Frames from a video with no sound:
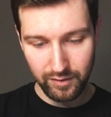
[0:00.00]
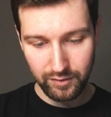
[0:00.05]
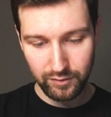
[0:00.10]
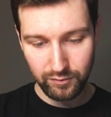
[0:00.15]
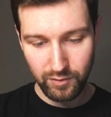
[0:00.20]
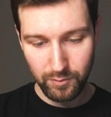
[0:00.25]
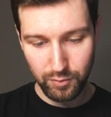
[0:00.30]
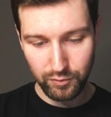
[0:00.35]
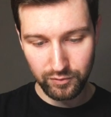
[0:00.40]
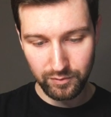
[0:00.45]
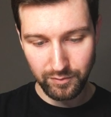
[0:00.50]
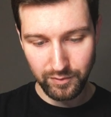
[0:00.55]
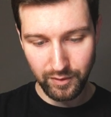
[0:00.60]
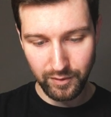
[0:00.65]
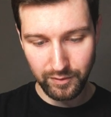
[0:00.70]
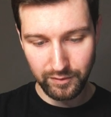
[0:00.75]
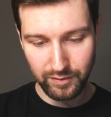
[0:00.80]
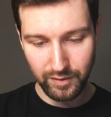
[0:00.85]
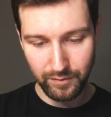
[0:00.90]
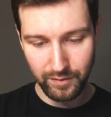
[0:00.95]
scribble some
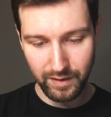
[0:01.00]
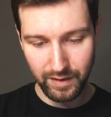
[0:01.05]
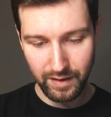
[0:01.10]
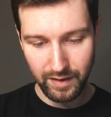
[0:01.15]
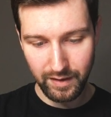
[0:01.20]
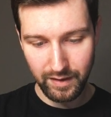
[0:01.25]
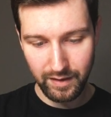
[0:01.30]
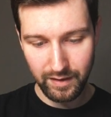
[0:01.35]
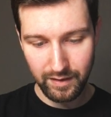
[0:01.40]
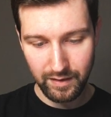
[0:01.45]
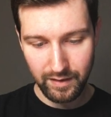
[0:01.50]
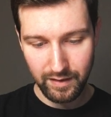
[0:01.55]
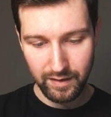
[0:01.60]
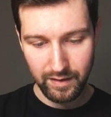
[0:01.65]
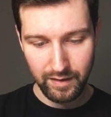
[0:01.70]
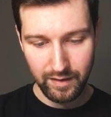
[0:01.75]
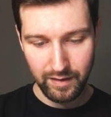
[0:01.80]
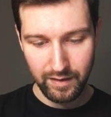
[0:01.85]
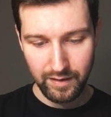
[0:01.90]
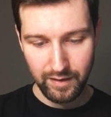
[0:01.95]
notes over here,
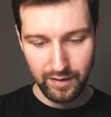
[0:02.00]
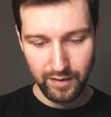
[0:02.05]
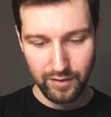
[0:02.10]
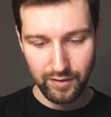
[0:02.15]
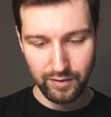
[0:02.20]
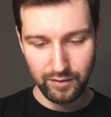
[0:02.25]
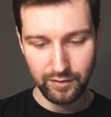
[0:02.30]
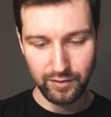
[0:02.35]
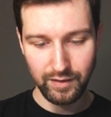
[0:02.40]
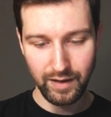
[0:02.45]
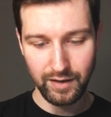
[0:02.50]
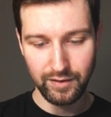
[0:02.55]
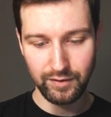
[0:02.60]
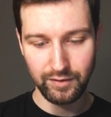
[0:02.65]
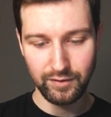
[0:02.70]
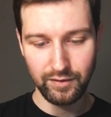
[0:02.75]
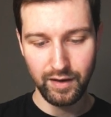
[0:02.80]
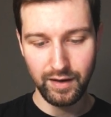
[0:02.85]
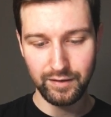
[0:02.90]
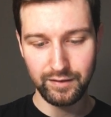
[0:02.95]
you can do that just
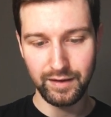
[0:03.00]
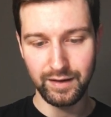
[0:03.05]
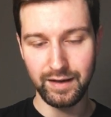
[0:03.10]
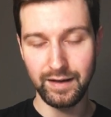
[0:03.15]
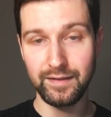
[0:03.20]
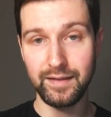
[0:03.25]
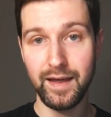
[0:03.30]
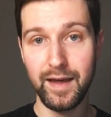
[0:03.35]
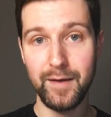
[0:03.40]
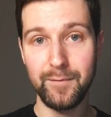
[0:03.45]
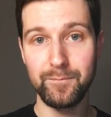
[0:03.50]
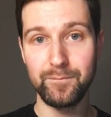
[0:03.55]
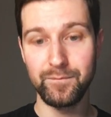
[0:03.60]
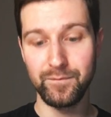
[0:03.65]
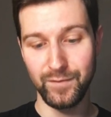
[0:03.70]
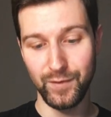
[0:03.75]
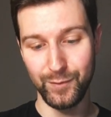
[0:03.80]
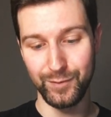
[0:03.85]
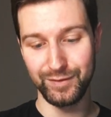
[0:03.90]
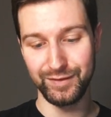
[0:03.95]
nicely like that.
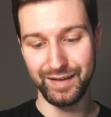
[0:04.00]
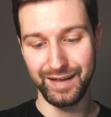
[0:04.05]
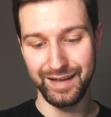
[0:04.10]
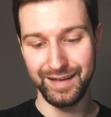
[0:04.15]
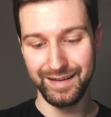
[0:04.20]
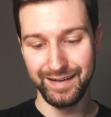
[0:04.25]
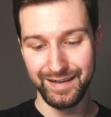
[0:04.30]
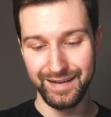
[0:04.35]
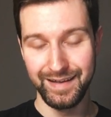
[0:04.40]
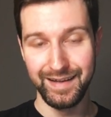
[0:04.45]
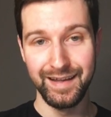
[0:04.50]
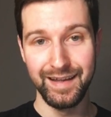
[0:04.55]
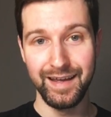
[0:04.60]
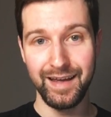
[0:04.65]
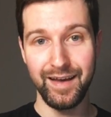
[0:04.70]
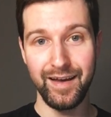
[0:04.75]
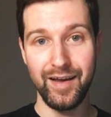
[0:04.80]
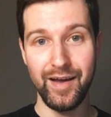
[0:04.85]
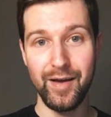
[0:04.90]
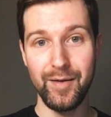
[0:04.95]
And obviously
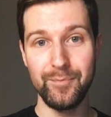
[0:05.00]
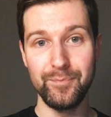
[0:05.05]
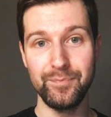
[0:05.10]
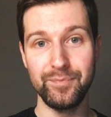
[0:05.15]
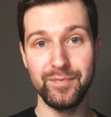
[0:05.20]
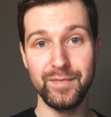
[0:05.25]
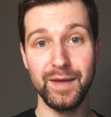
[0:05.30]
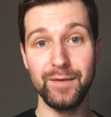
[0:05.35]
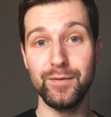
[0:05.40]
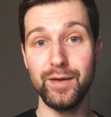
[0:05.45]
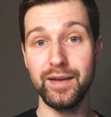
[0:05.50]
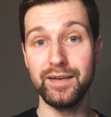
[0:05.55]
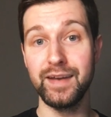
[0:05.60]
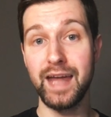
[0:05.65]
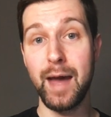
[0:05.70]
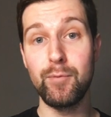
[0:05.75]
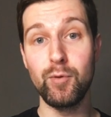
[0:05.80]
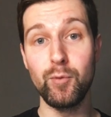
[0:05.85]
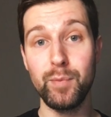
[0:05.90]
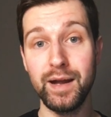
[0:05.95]
um, if you had an
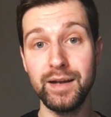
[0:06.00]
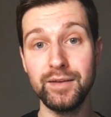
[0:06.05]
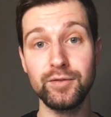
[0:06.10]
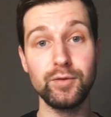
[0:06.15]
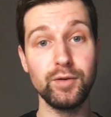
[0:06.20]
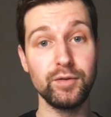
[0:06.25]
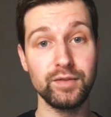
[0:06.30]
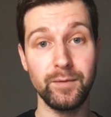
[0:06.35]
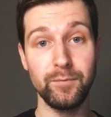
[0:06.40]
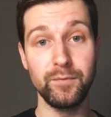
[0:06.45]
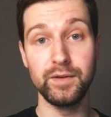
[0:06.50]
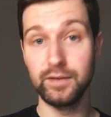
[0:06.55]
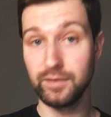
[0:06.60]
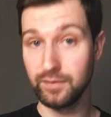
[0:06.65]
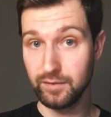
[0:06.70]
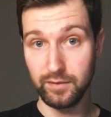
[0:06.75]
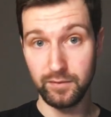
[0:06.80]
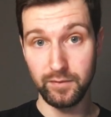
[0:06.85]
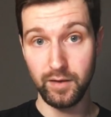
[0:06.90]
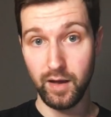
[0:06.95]
Apple Pencil or something that
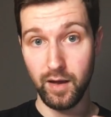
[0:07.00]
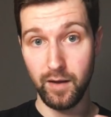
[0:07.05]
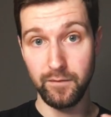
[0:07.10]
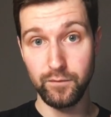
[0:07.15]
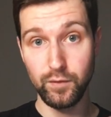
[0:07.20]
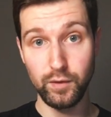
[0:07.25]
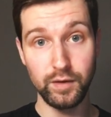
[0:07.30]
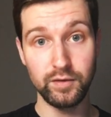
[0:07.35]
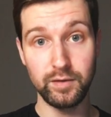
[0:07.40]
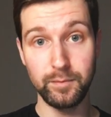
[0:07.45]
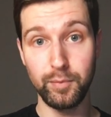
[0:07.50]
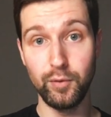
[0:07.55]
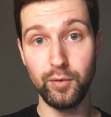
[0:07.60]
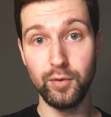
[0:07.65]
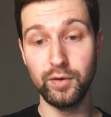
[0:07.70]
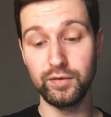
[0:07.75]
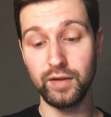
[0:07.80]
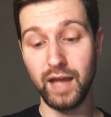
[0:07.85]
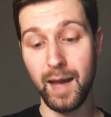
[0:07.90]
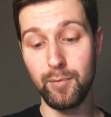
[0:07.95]
uh, fully
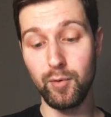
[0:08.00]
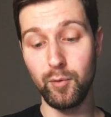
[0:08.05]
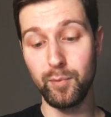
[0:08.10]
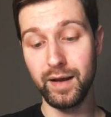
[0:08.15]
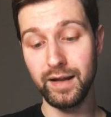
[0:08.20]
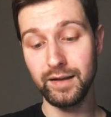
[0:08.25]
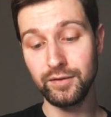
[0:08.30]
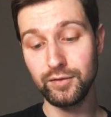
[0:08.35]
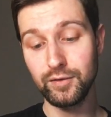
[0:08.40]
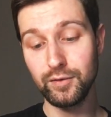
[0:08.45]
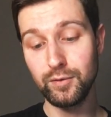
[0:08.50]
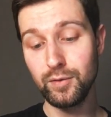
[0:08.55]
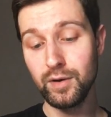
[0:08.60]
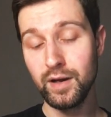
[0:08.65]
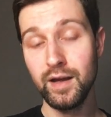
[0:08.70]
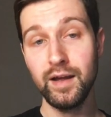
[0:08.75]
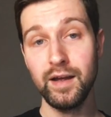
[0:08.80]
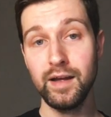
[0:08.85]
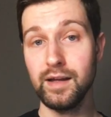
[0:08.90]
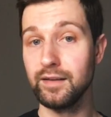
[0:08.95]
supports Apple Pencil,
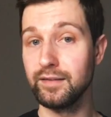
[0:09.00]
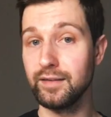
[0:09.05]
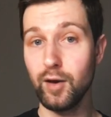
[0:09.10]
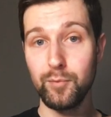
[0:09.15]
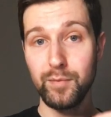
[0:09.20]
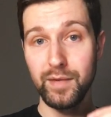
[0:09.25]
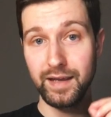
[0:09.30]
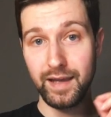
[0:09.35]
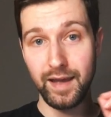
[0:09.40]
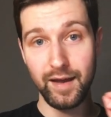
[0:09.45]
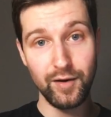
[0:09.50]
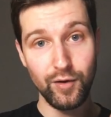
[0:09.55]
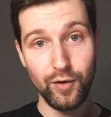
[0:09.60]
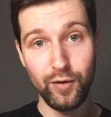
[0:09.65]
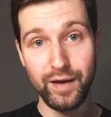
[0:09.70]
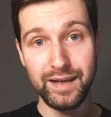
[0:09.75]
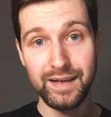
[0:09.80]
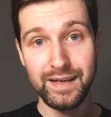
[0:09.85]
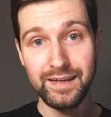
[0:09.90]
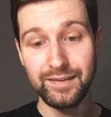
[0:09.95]
so that'll make it a
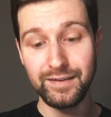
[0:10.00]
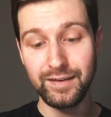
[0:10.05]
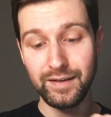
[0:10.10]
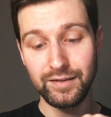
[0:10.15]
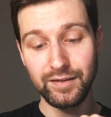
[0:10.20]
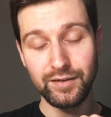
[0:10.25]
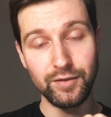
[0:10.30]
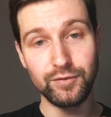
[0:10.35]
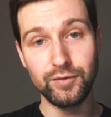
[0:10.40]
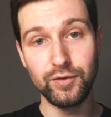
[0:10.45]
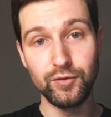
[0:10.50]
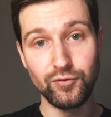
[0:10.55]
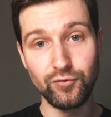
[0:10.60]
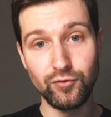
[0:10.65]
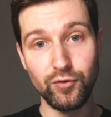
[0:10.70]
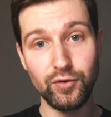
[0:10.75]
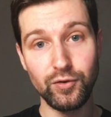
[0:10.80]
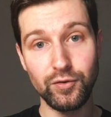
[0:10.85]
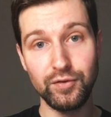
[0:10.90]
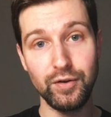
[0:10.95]
lot easier to, you know, to draw
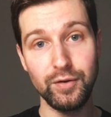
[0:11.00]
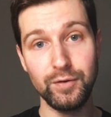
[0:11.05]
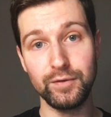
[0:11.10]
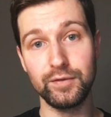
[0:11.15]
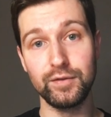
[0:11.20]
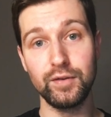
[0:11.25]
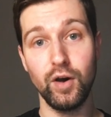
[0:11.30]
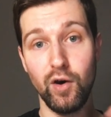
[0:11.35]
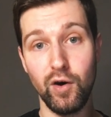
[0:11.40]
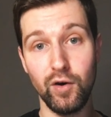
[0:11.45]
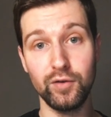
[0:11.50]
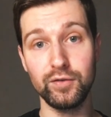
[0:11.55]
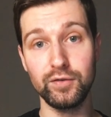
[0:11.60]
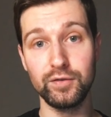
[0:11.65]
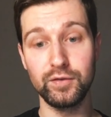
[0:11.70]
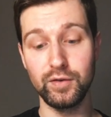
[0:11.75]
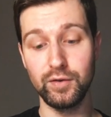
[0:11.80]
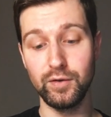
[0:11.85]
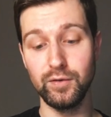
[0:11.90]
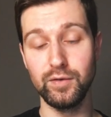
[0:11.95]
your notes
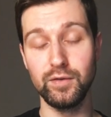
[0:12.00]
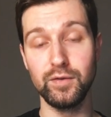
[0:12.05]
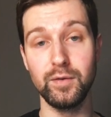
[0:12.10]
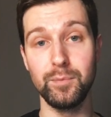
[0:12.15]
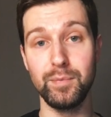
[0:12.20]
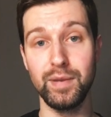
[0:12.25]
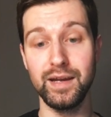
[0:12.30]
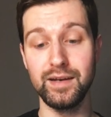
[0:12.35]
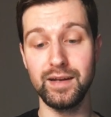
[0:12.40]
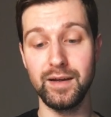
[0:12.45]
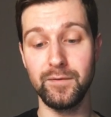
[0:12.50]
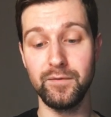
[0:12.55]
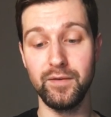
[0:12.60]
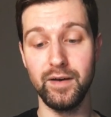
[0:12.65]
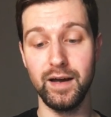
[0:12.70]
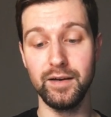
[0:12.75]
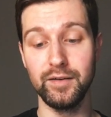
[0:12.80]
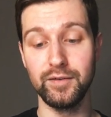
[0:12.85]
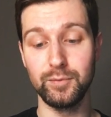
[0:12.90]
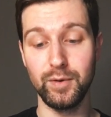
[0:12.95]
onto the PDF
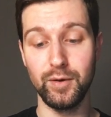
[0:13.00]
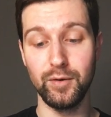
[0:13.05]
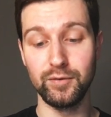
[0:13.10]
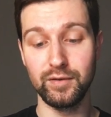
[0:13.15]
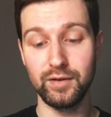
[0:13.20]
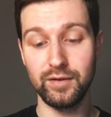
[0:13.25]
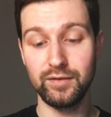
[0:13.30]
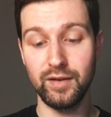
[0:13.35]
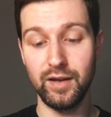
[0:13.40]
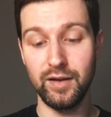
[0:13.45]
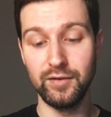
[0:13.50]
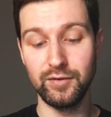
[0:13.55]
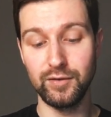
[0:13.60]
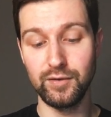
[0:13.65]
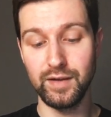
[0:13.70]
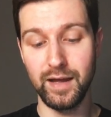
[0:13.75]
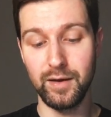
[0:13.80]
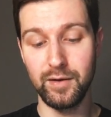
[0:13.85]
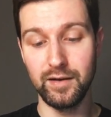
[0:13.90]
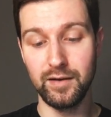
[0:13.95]
file as well. So let's undo
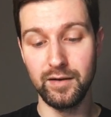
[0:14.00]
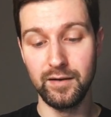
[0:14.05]
that